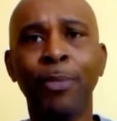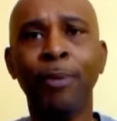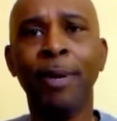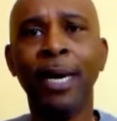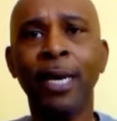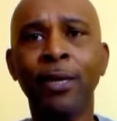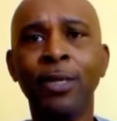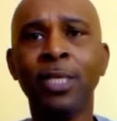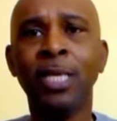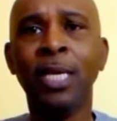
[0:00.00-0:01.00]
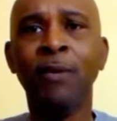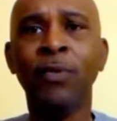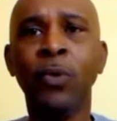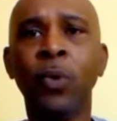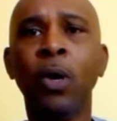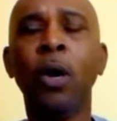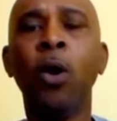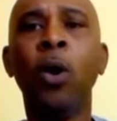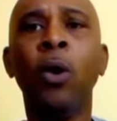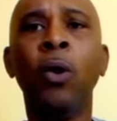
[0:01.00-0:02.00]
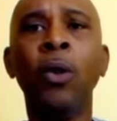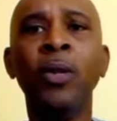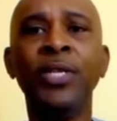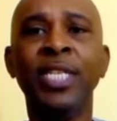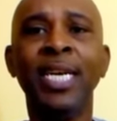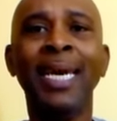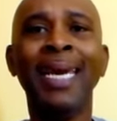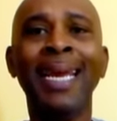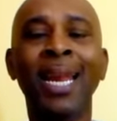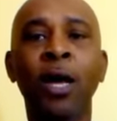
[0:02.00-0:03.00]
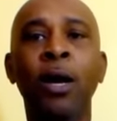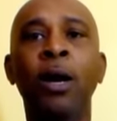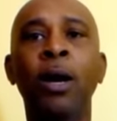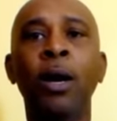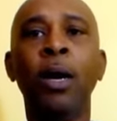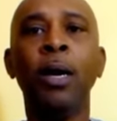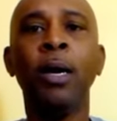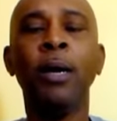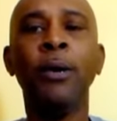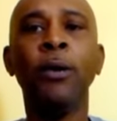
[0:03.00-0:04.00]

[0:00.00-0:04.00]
but my energy level all day long